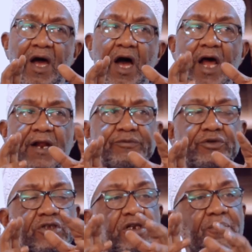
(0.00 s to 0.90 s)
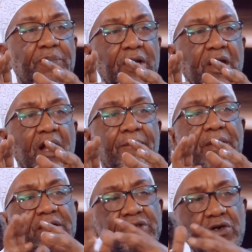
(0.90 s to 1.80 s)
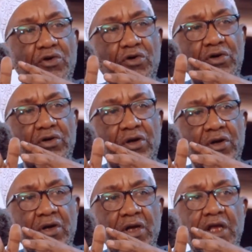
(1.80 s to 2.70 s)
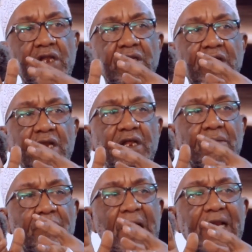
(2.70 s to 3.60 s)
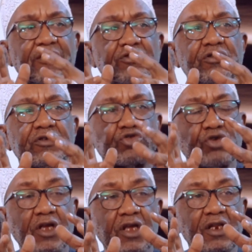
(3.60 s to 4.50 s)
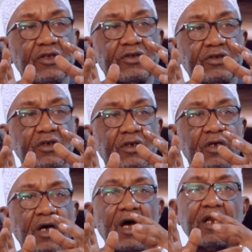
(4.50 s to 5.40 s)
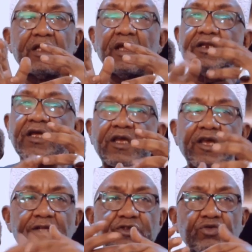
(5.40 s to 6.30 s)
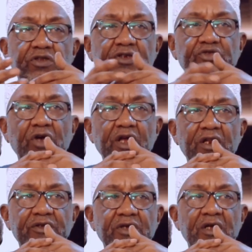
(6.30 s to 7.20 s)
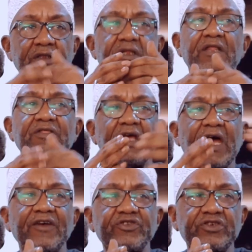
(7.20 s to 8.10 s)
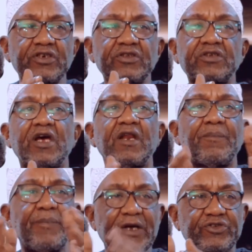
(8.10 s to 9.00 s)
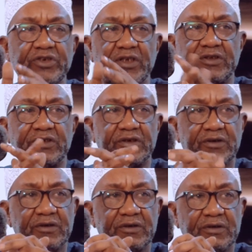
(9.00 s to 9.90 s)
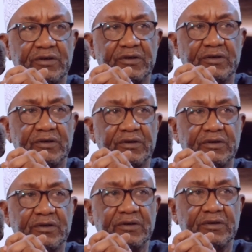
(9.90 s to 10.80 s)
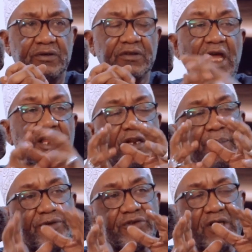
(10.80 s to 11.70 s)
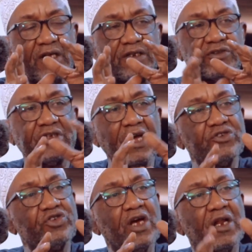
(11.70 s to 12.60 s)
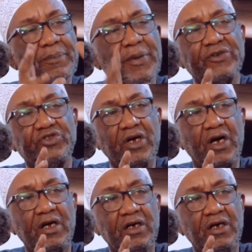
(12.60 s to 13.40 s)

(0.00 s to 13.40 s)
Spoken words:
Arabs didn't play a major role in getting married to the Swahilis and getting kids with the Swahilis than the Asians and Persians. 90% it's Asia and Persia.